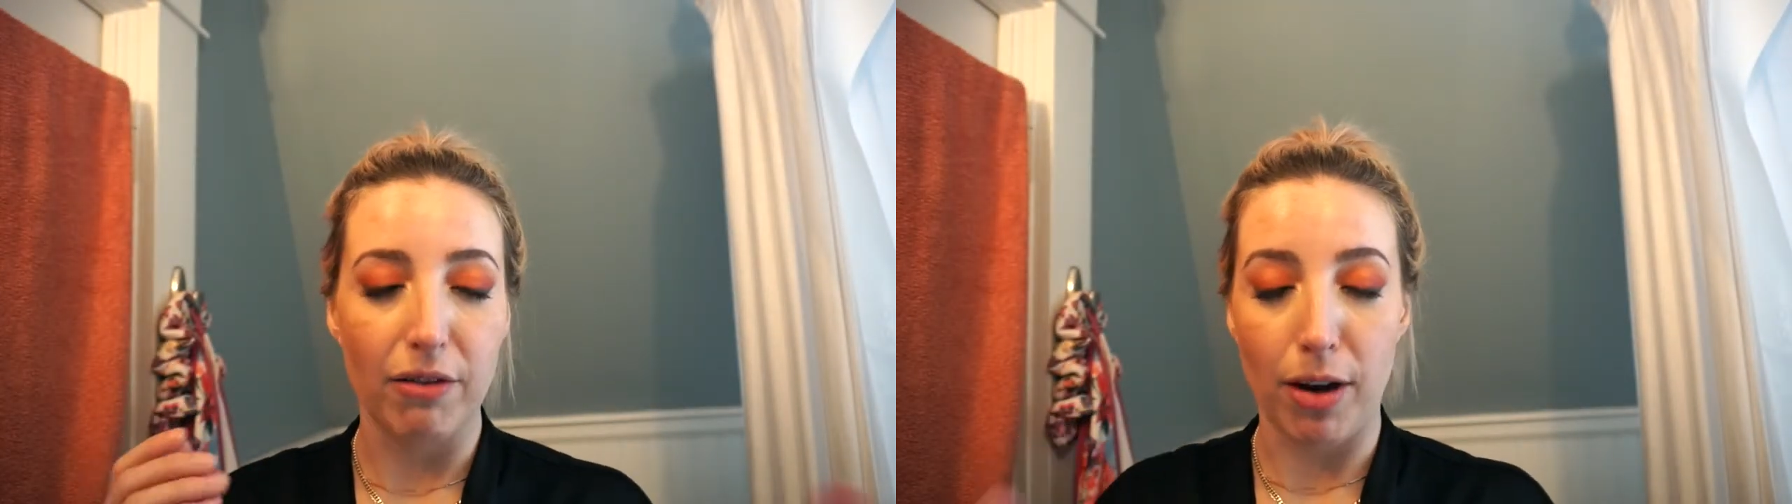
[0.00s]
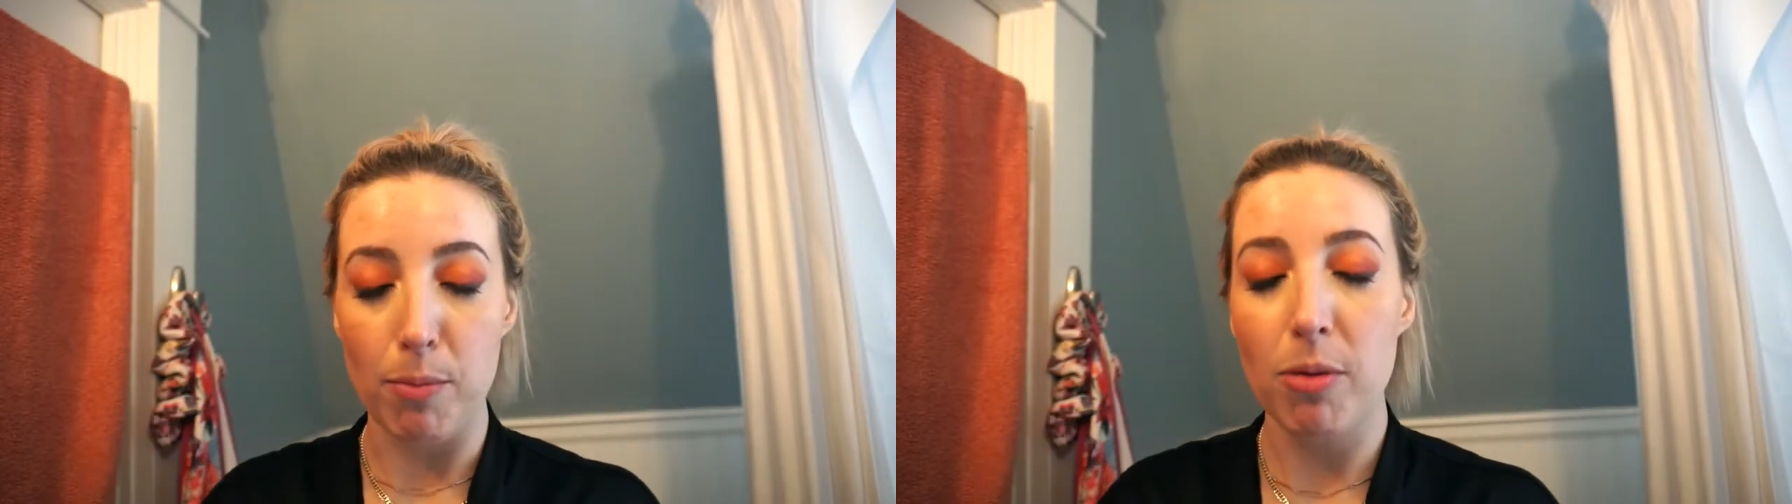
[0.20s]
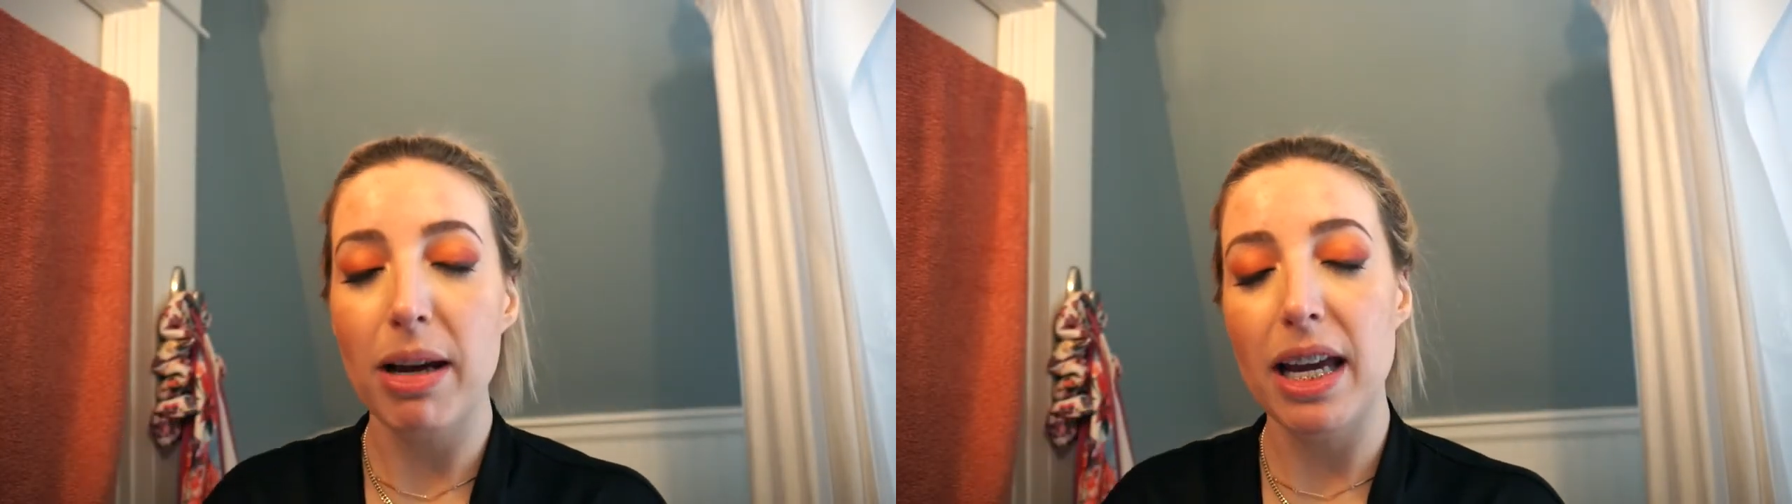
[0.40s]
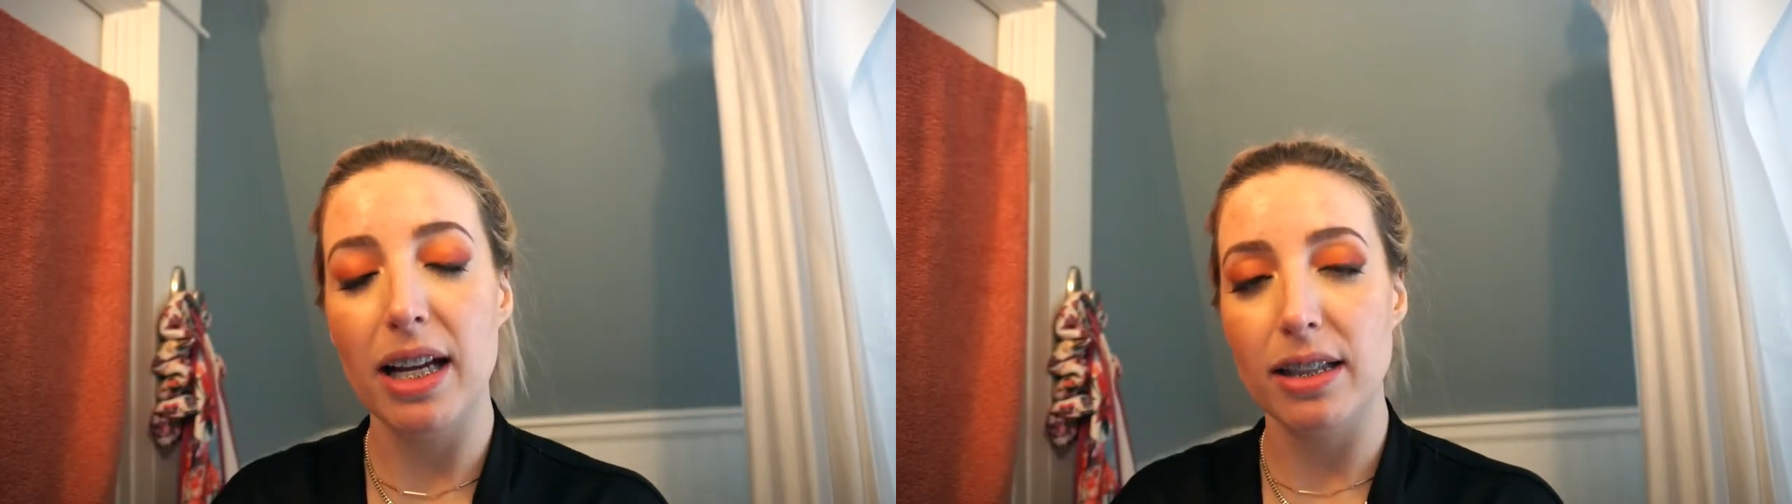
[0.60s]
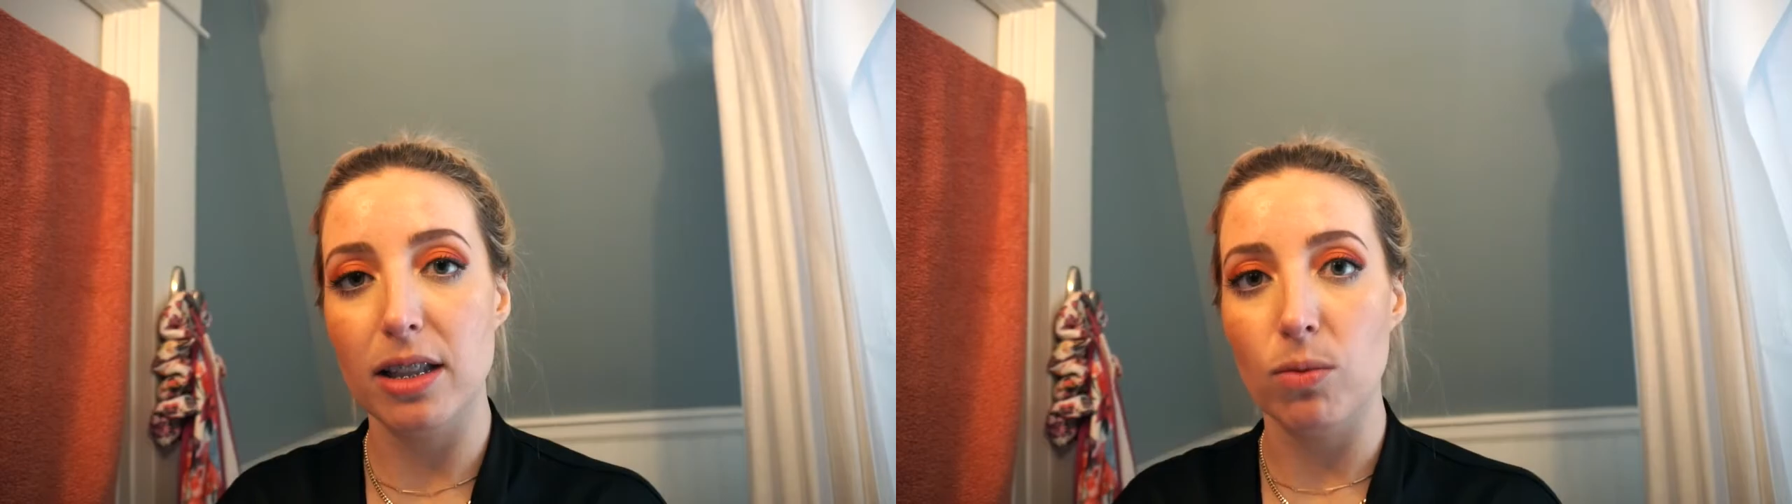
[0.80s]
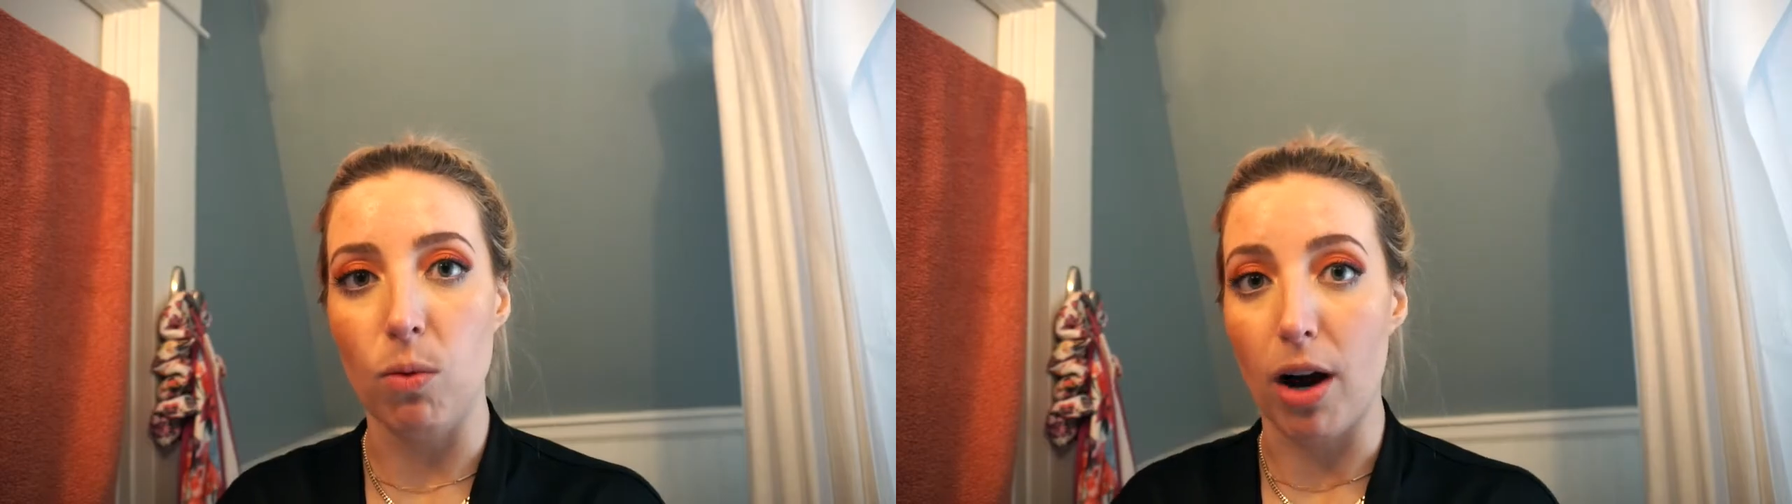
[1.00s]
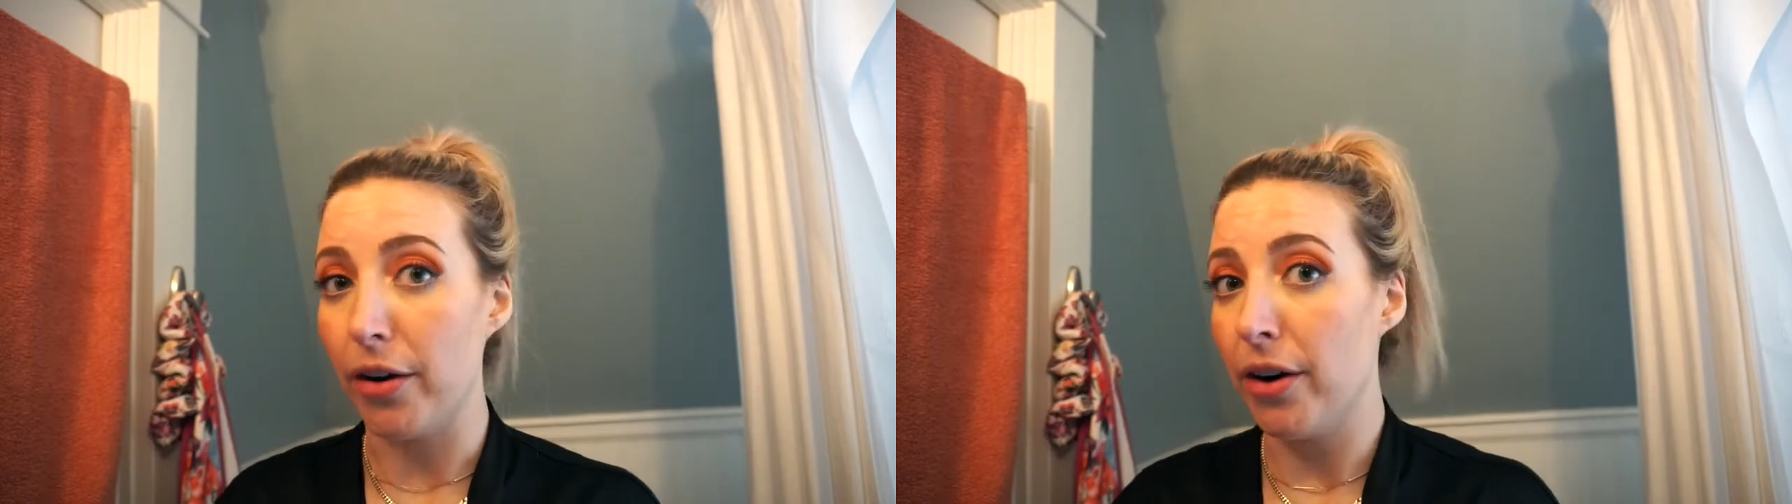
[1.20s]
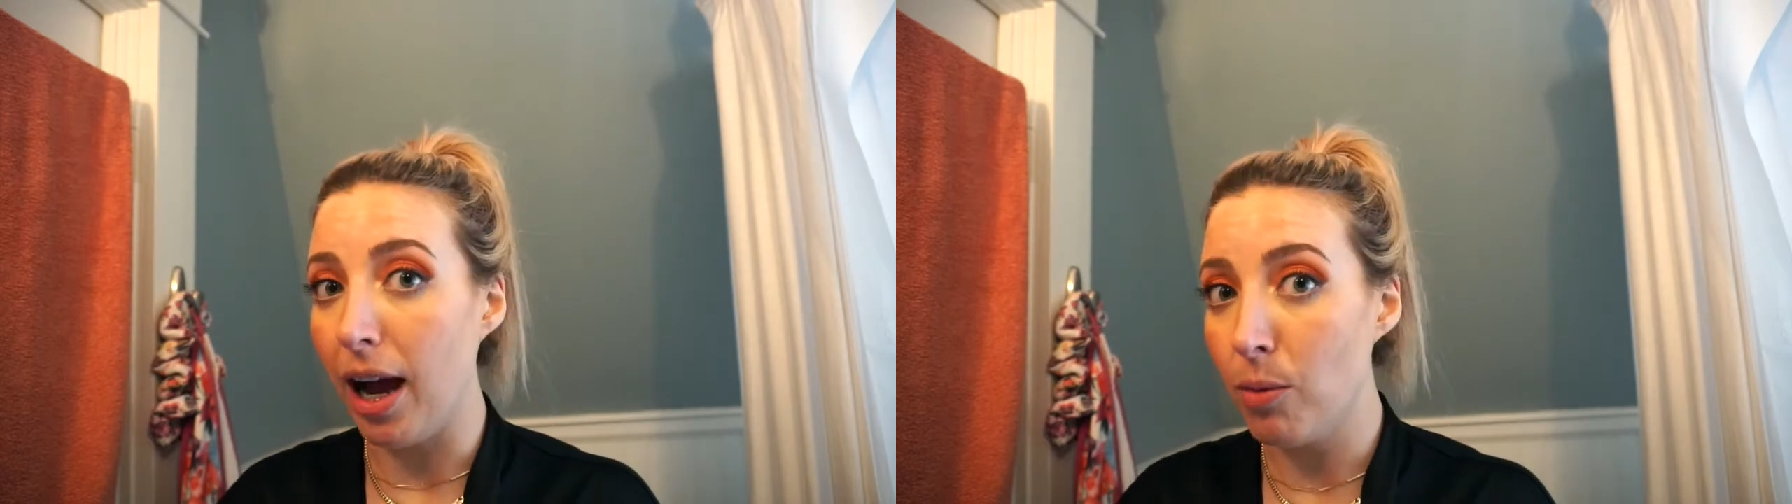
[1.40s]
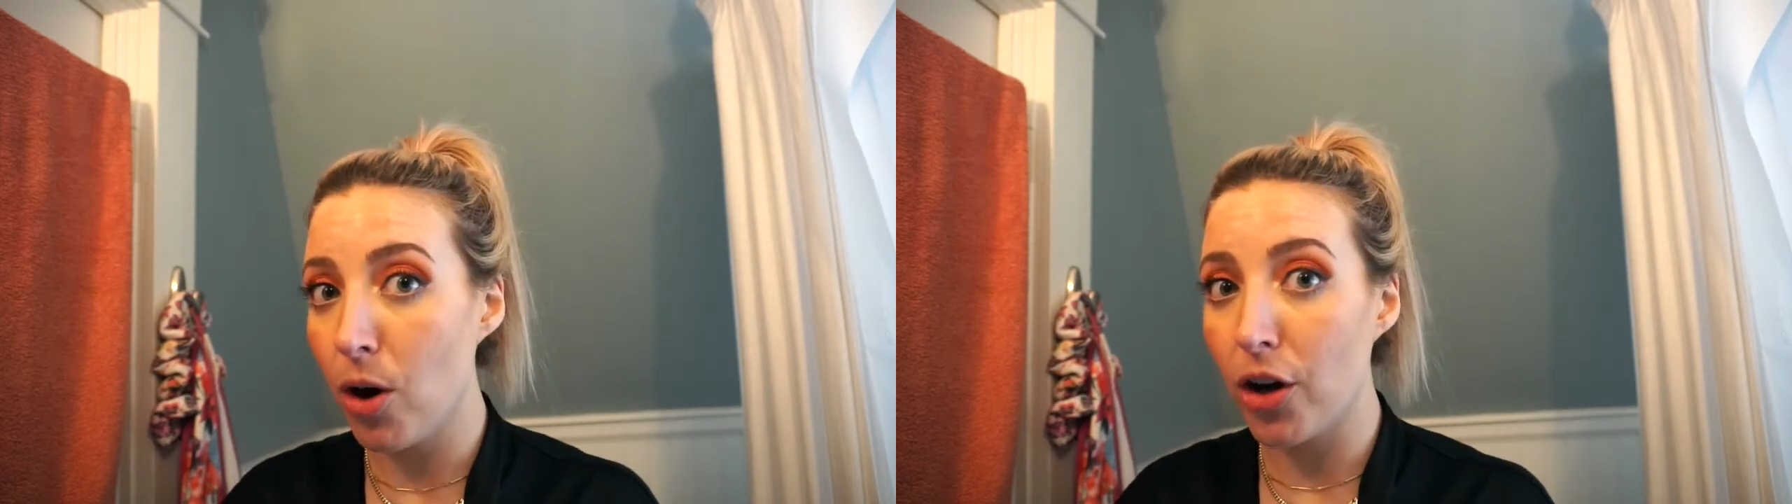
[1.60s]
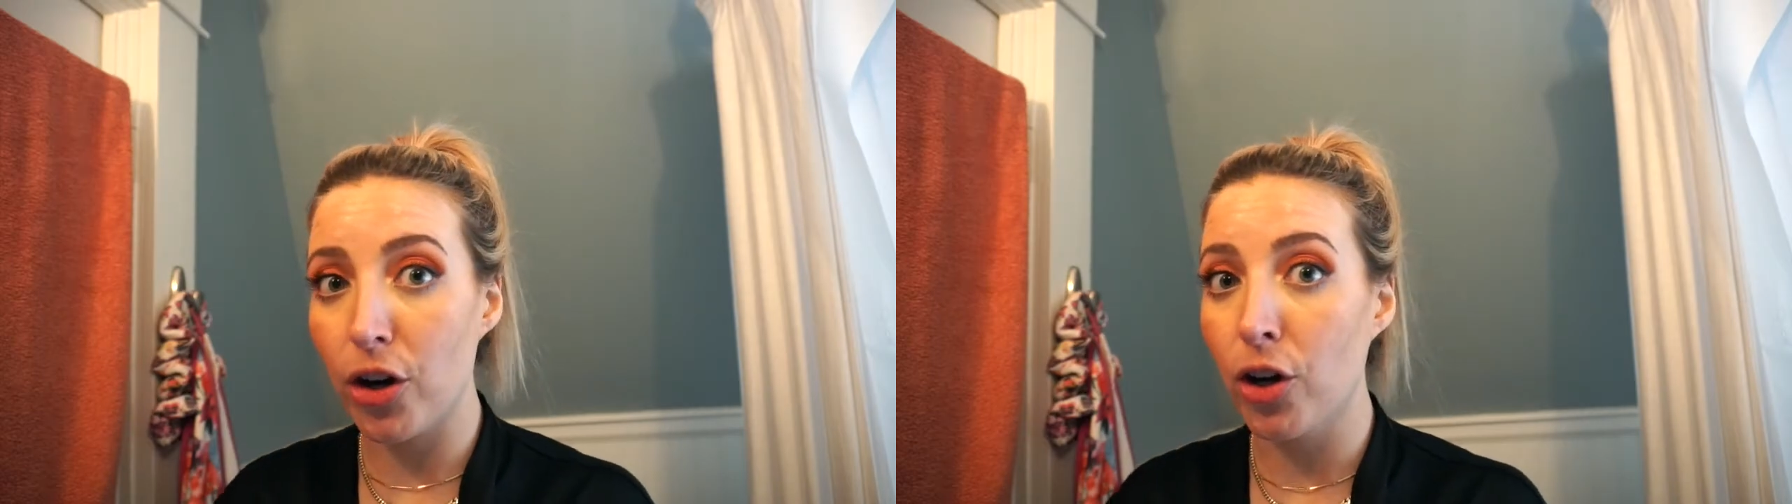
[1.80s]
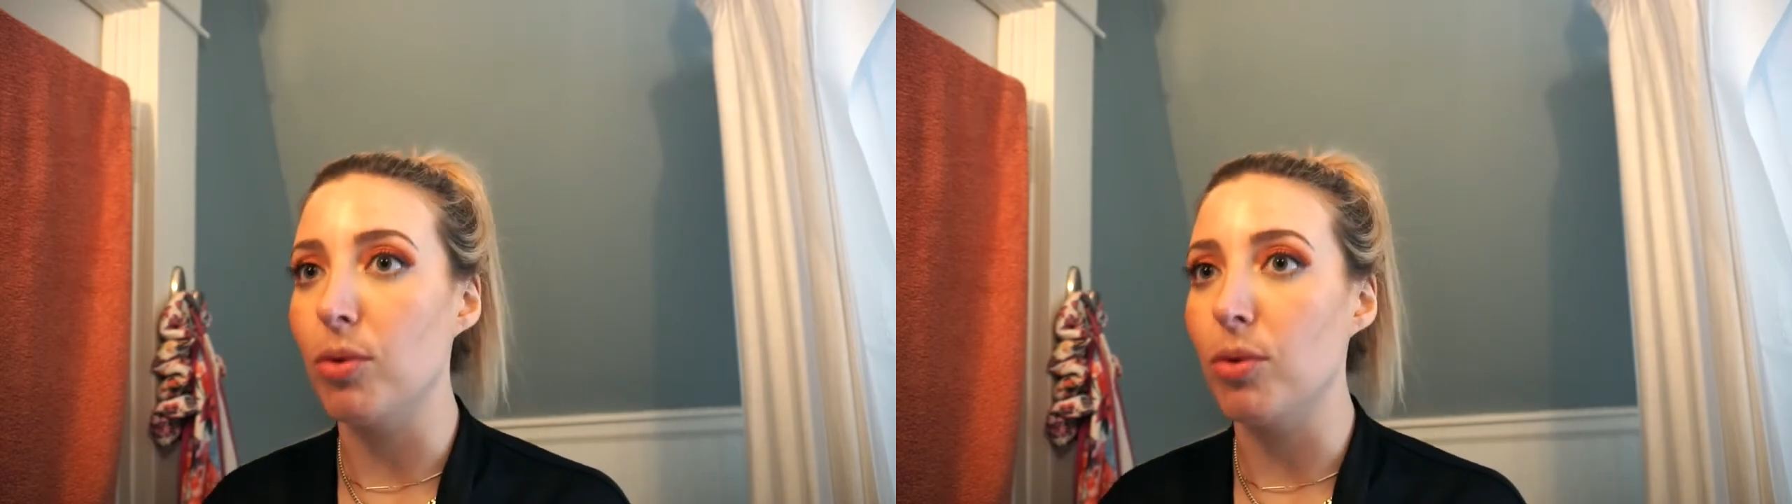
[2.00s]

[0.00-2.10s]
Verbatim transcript: If I put my hands in water, hot water,